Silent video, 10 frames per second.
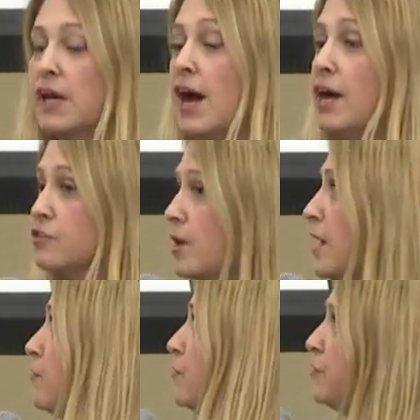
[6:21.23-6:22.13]
Uh, so I
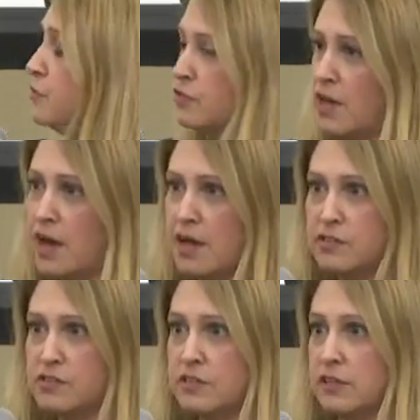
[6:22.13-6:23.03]
have a few
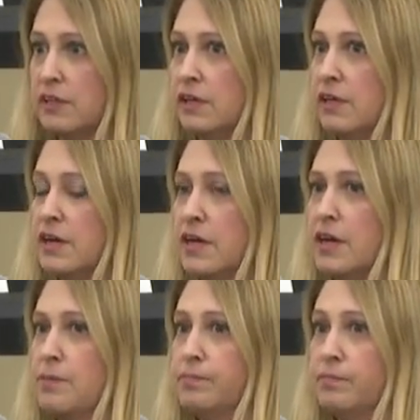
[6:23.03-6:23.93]
slides,
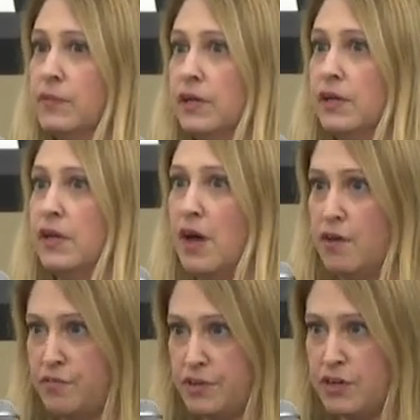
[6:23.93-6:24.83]
um,
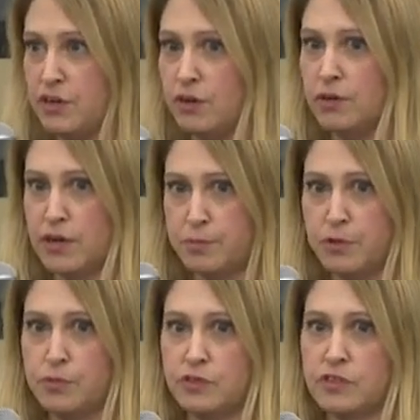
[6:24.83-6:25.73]
a video, a couple
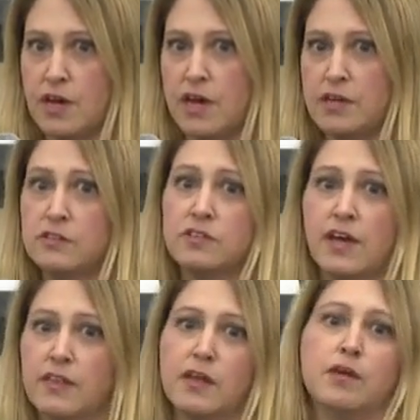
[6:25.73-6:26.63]
of more slides,
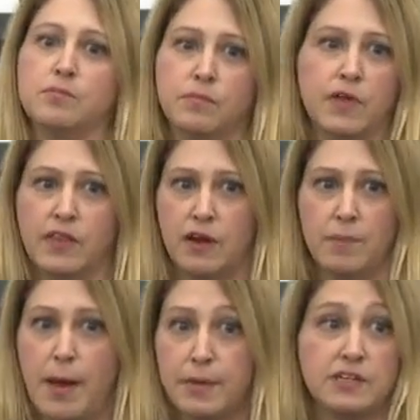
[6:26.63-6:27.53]
and then, I'm, and then I'm
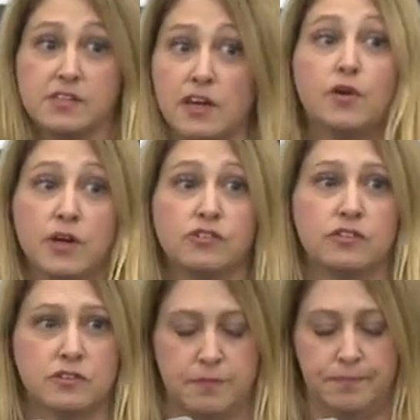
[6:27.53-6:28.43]
happy to take
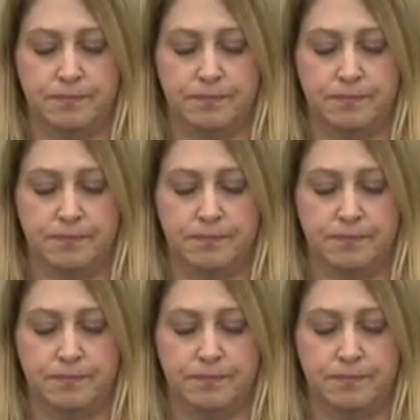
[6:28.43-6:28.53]
questions.